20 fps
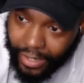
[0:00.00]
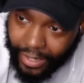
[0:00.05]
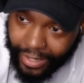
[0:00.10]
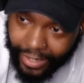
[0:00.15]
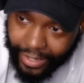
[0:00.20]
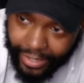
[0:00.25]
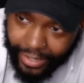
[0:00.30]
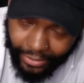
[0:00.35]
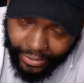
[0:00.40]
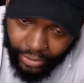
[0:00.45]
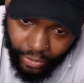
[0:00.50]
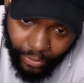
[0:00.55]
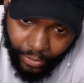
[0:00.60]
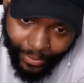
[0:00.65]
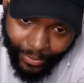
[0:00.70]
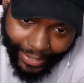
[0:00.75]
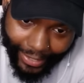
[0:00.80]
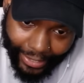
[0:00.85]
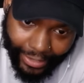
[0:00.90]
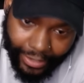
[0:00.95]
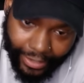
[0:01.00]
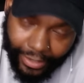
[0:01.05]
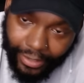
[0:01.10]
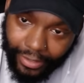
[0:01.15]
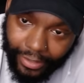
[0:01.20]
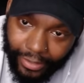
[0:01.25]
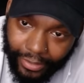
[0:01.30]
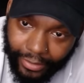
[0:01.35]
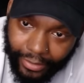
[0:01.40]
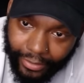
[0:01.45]
is great.
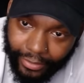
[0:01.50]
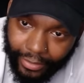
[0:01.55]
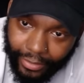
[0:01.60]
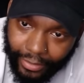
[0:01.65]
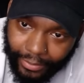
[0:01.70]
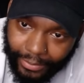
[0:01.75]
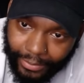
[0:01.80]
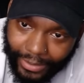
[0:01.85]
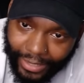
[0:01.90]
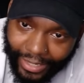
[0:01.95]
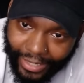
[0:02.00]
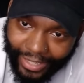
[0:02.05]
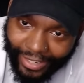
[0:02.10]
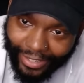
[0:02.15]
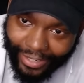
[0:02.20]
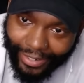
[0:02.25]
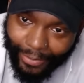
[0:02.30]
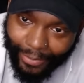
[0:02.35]
You know what I'm saying? In a